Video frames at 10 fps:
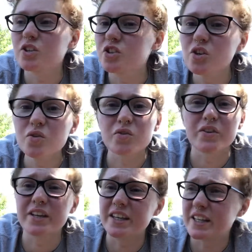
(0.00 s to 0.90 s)
don't
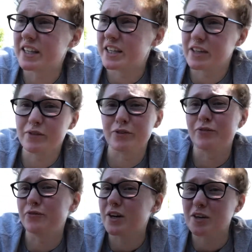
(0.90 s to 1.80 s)
give a
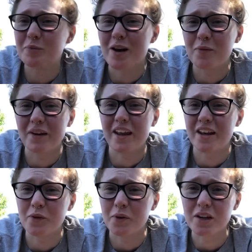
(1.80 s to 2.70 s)
fuck about what
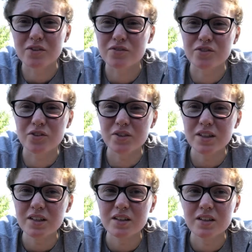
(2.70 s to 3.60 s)
anyone else is doing.